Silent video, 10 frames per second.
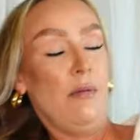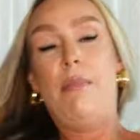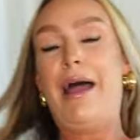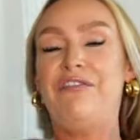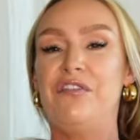
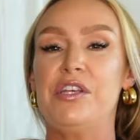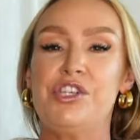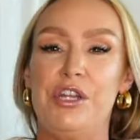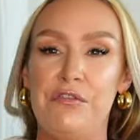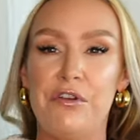My
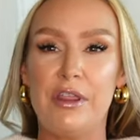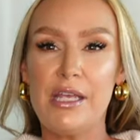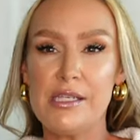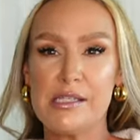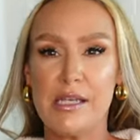vision for
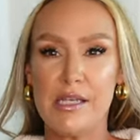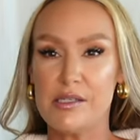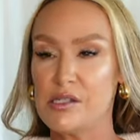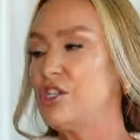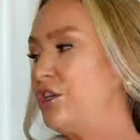this
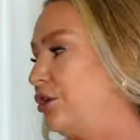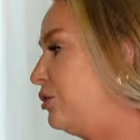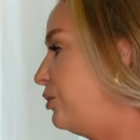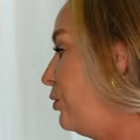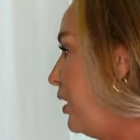is
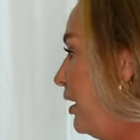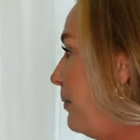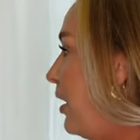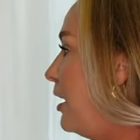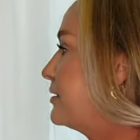to
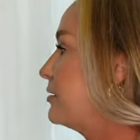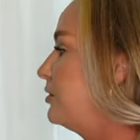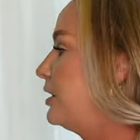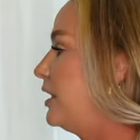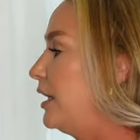
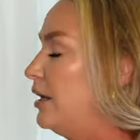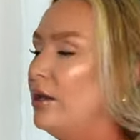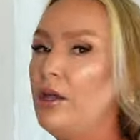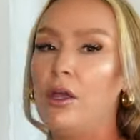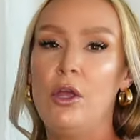possibly
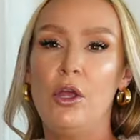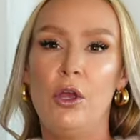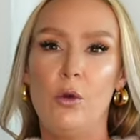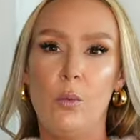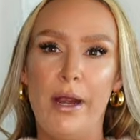
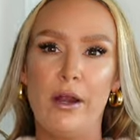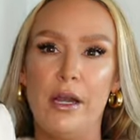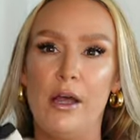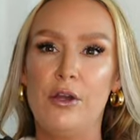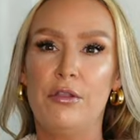wear
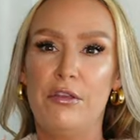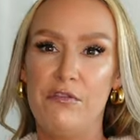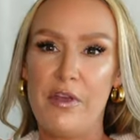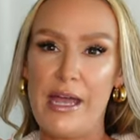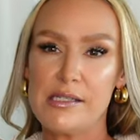it under the
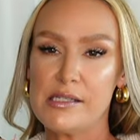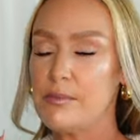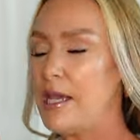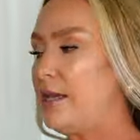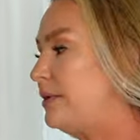vest,
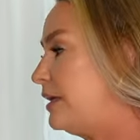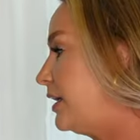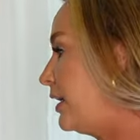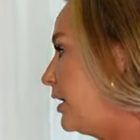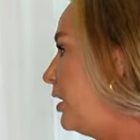
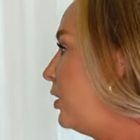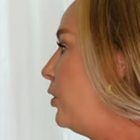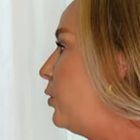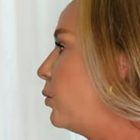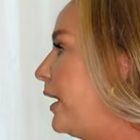maybe
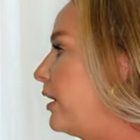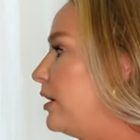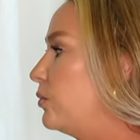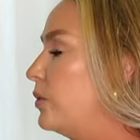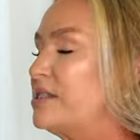wear
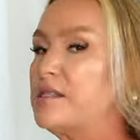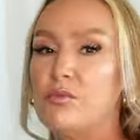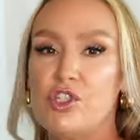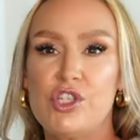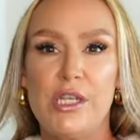it with
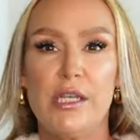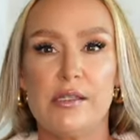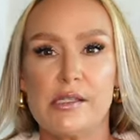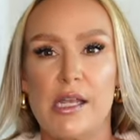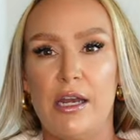some
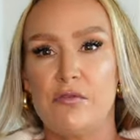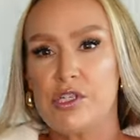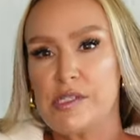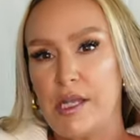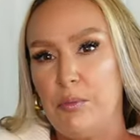jeans, kind of
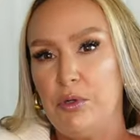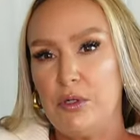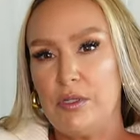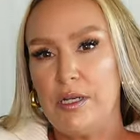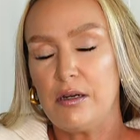just like
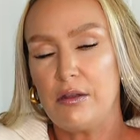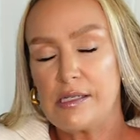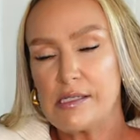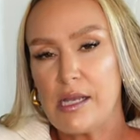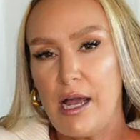pulled in on the
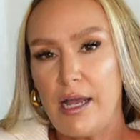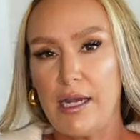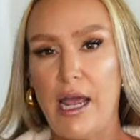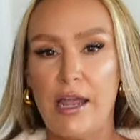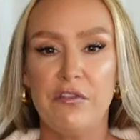
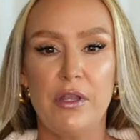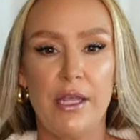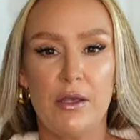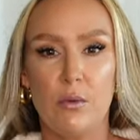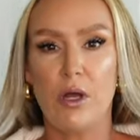side. I feel
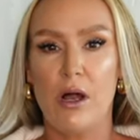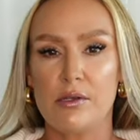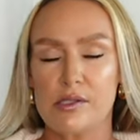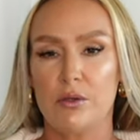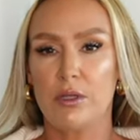like it will
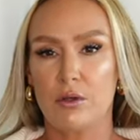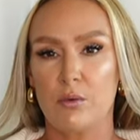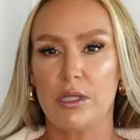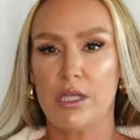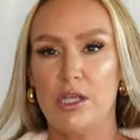also look
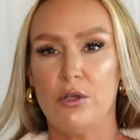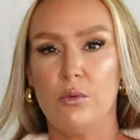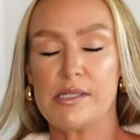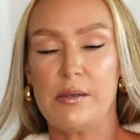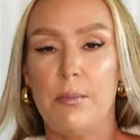really cute
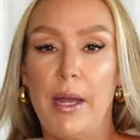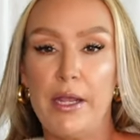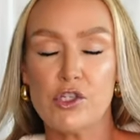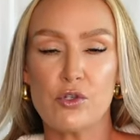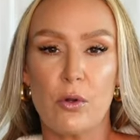with some
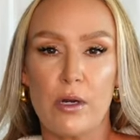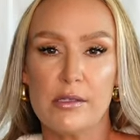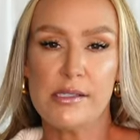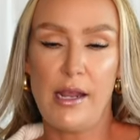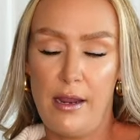bike
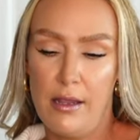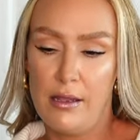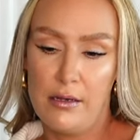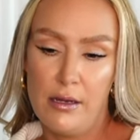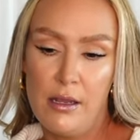shorts
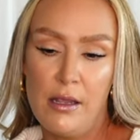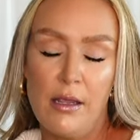and